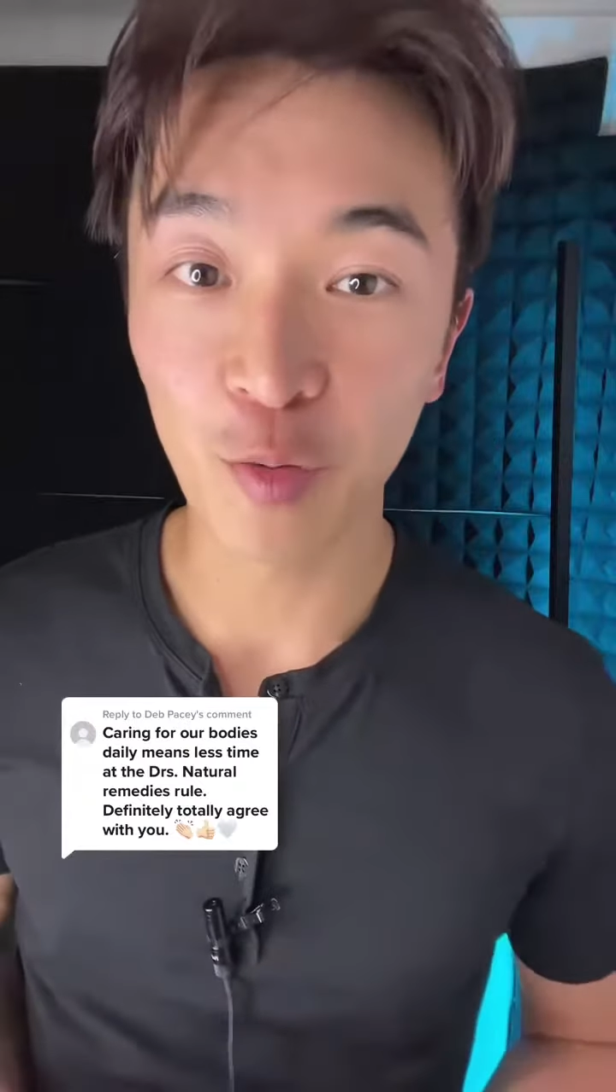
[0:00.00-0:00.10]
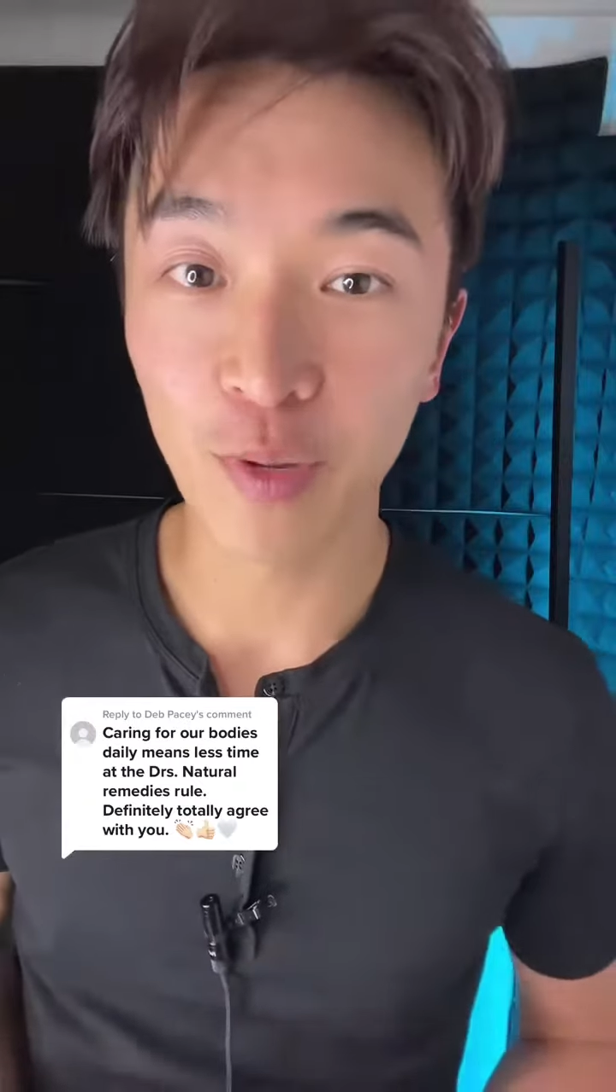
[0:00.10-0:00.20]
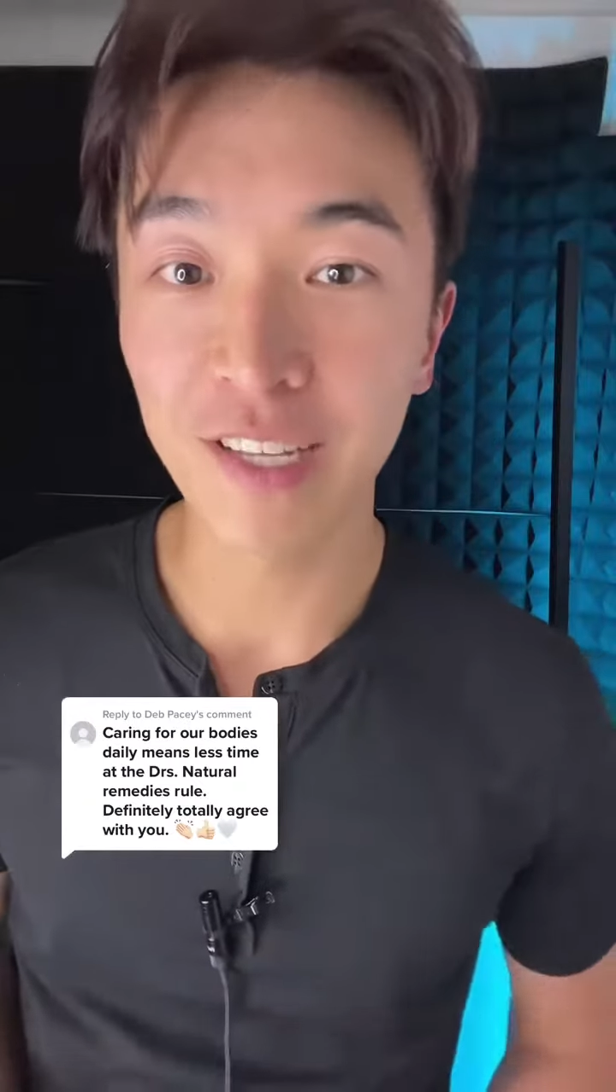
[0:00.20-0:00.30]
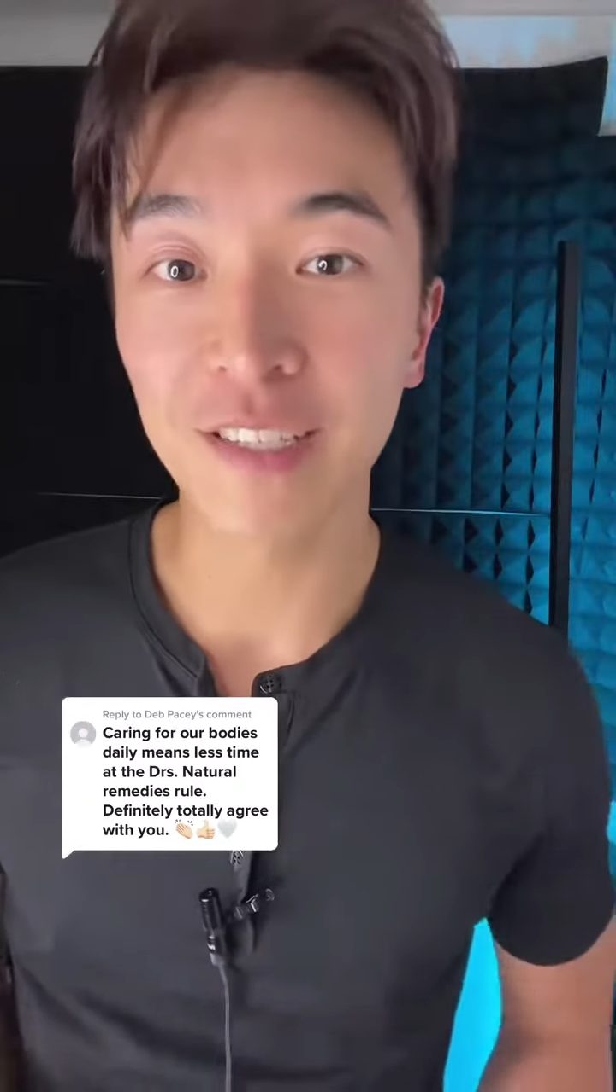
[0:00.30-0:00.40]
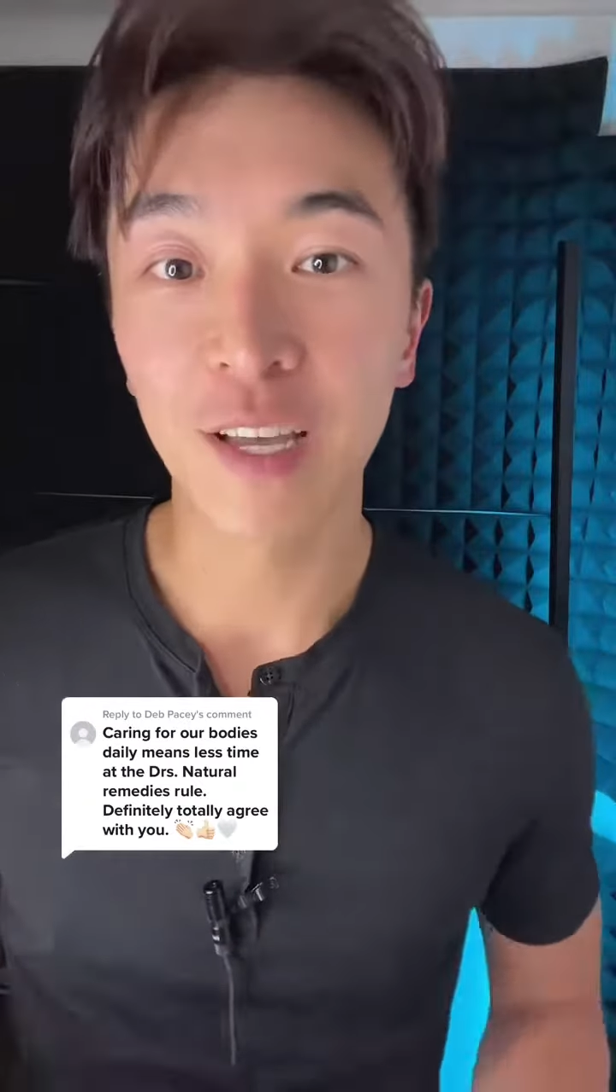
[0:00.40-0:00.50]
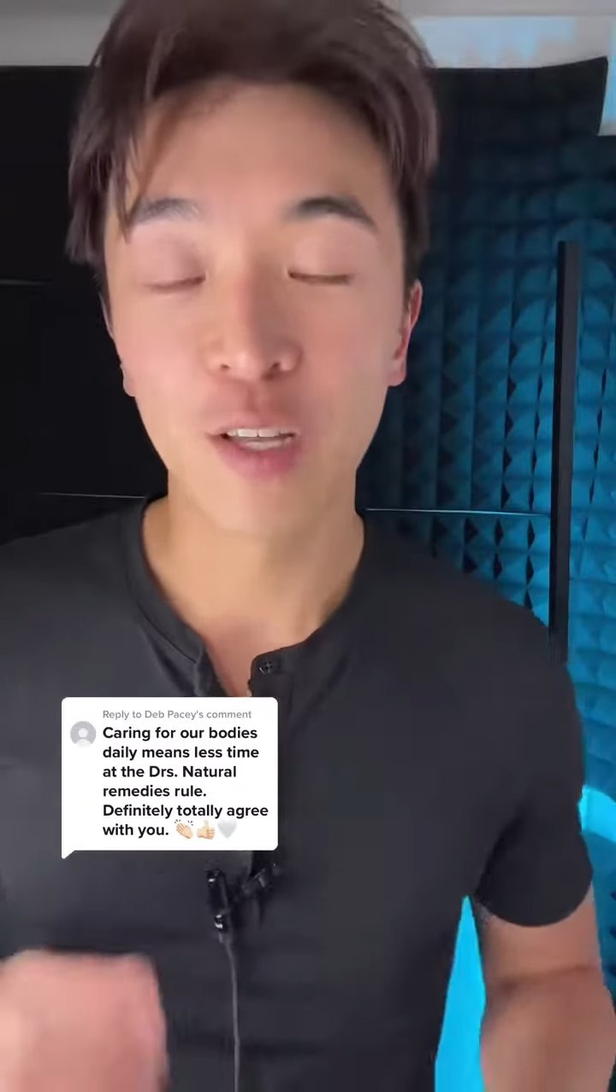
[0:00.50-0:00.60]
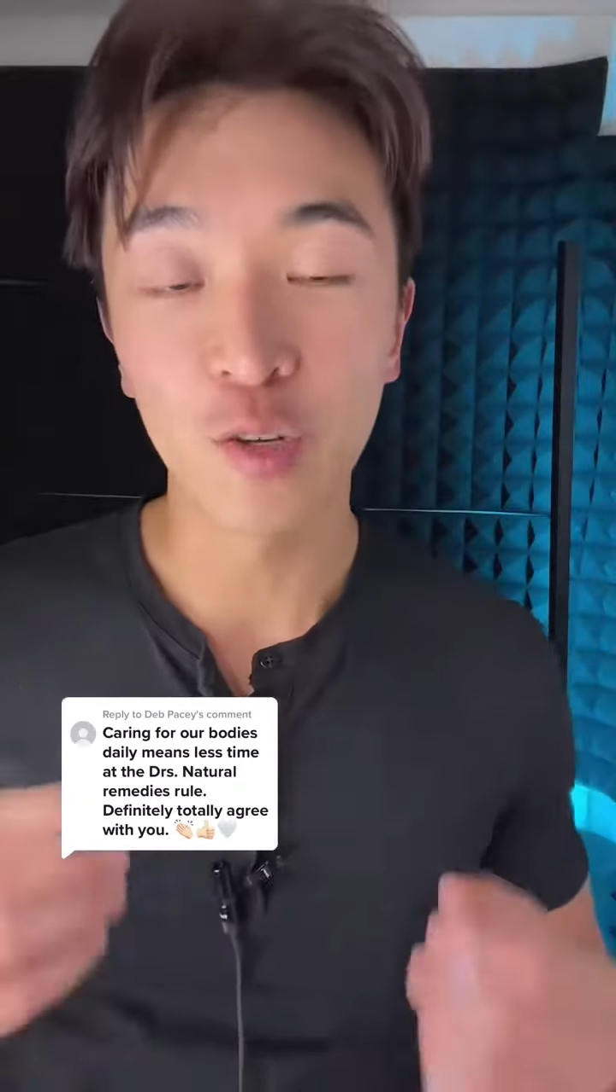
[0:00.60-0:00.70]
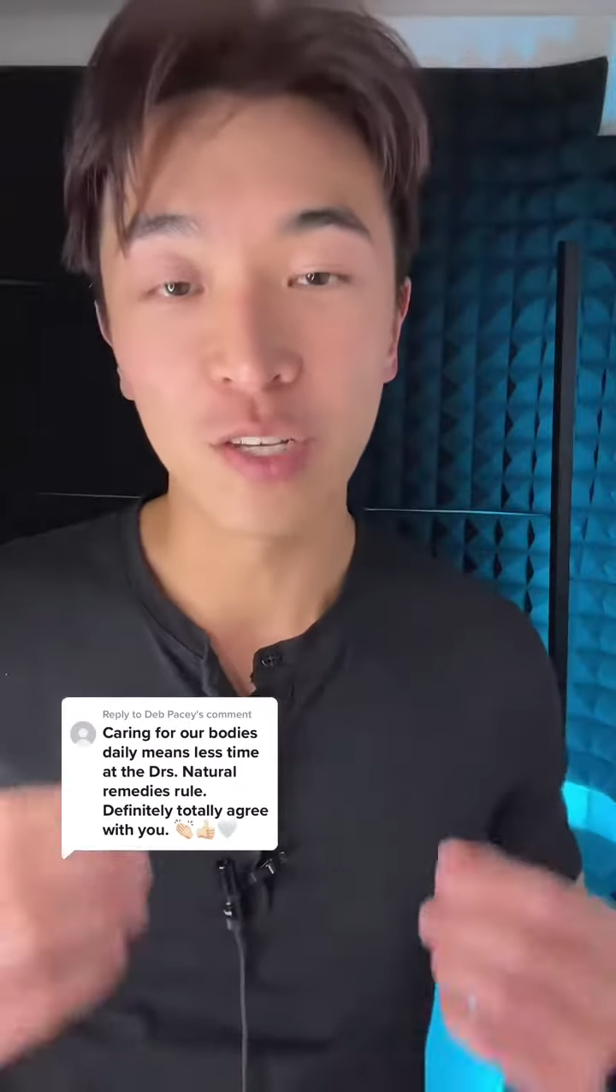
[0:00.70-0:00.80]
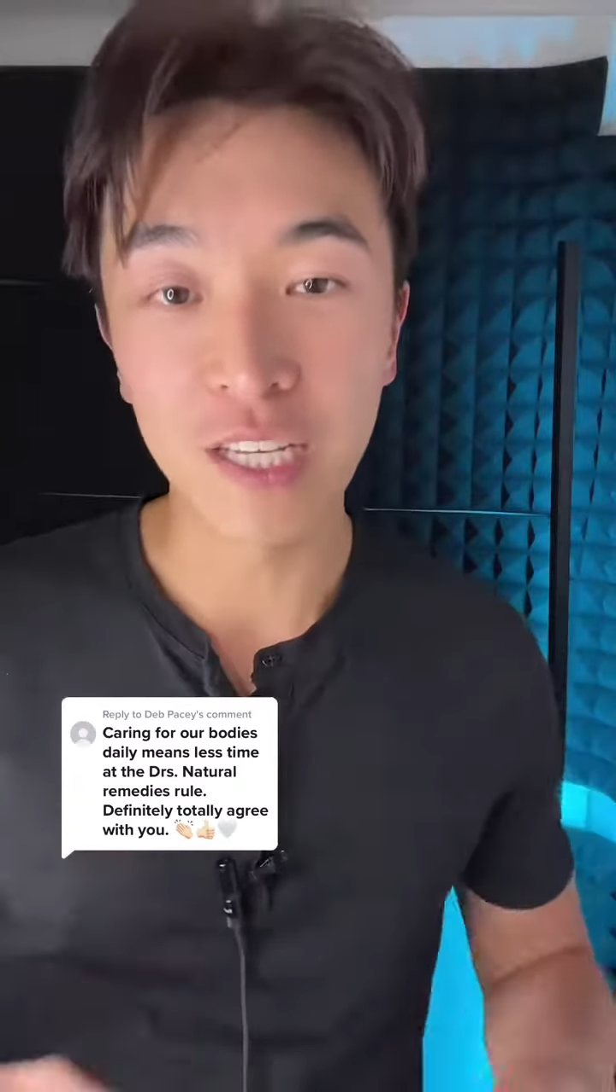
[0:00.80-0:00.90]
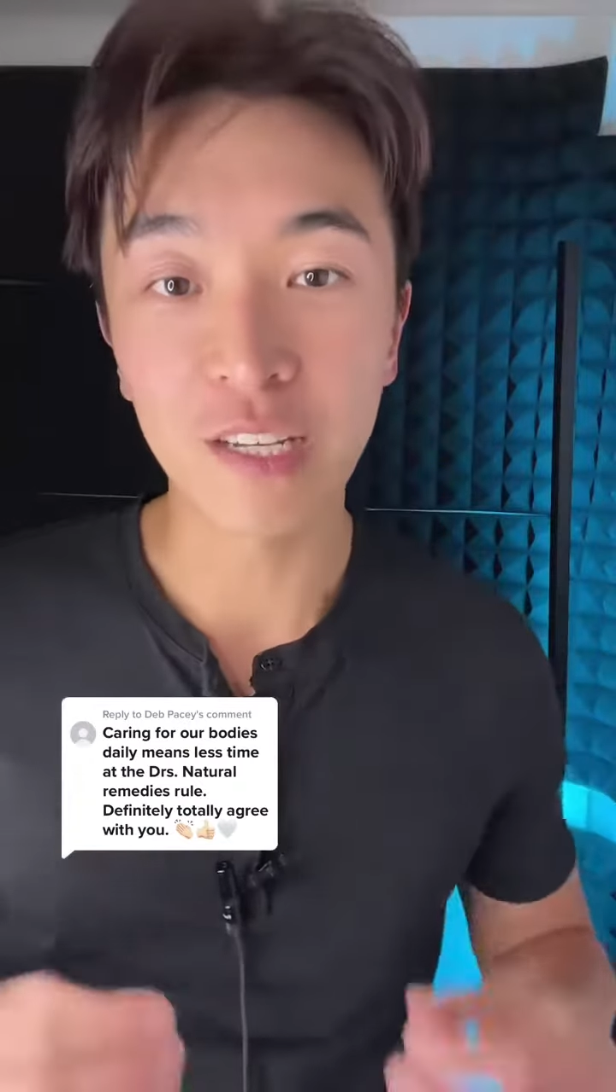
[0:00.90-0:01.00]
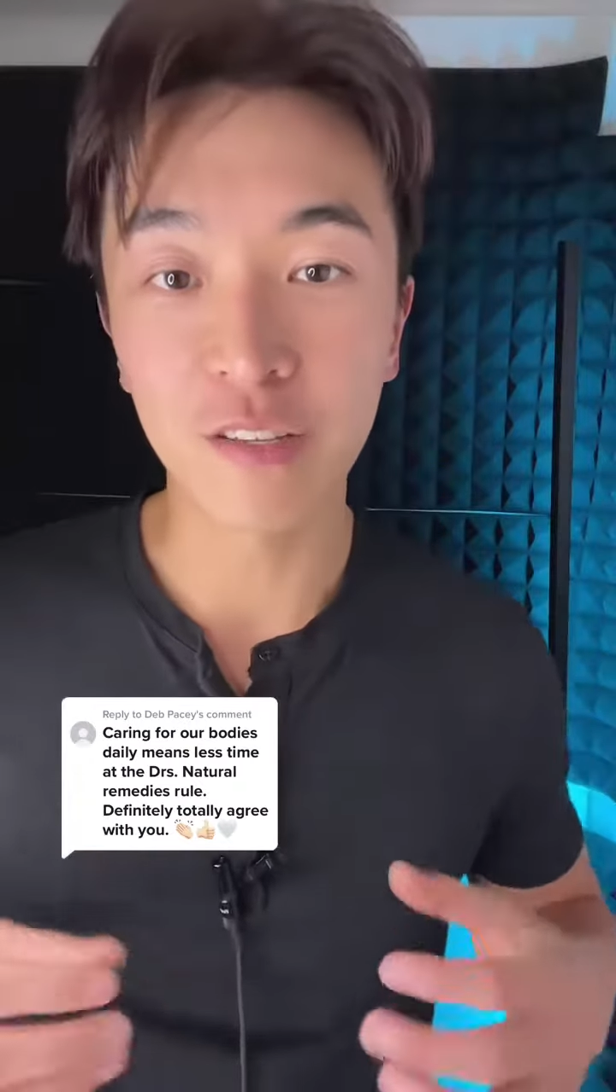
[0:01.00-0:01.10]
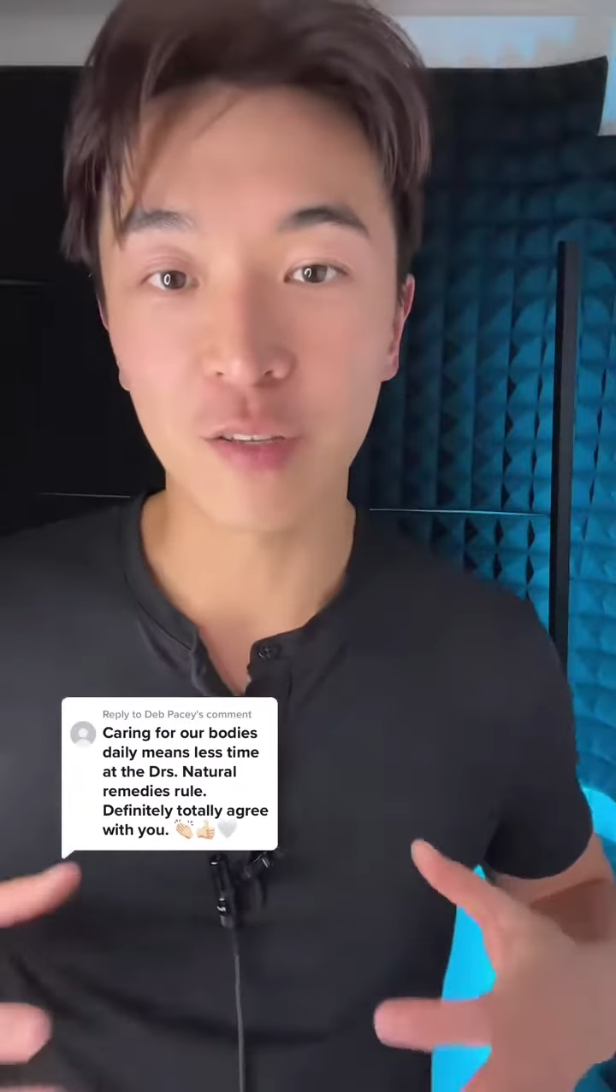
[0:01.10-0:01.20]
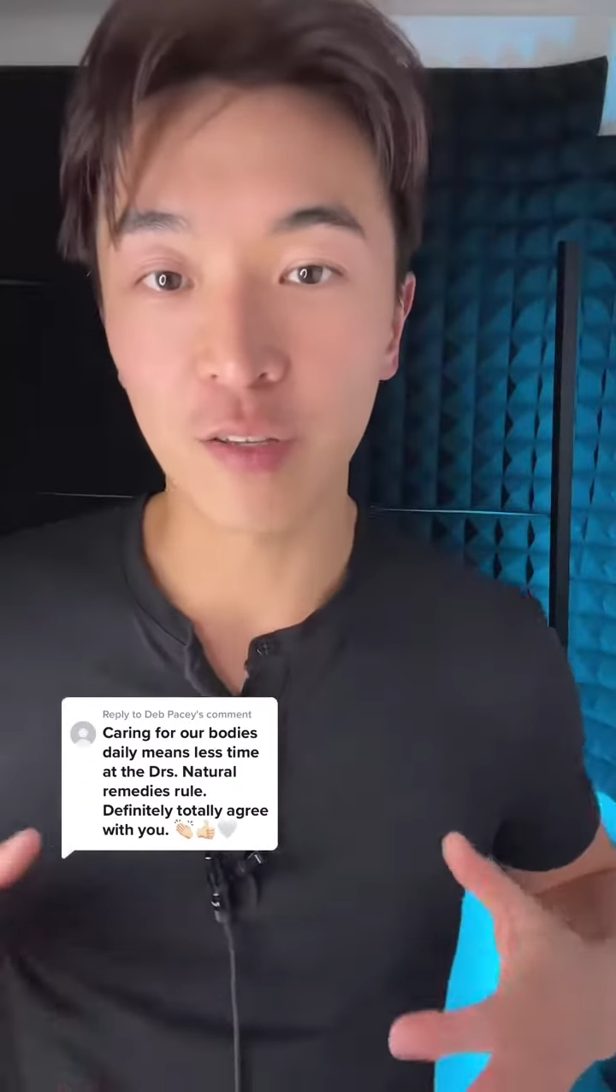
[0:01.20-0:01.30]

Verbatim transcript: base to eat